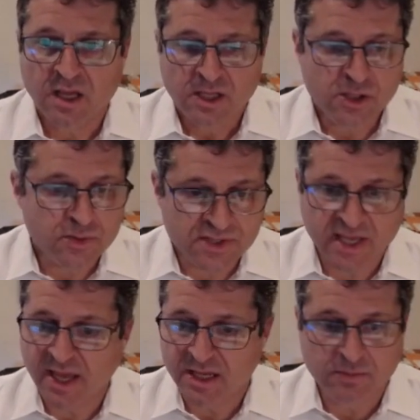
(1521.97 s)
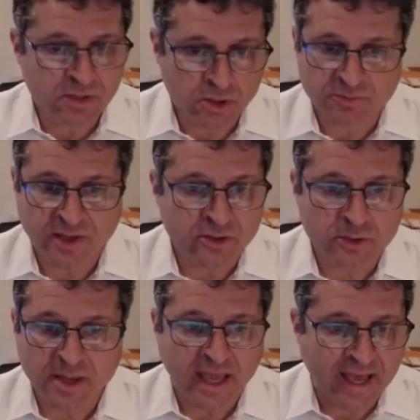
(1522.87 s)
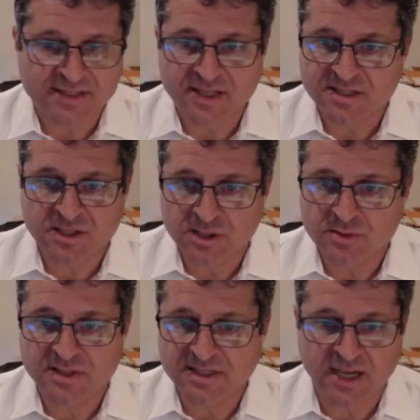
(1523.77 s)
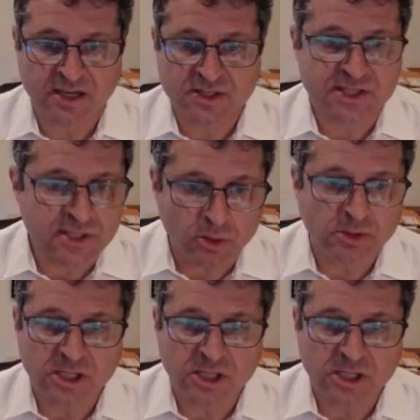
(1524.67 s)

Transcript: You say, vendor may access and use the data solely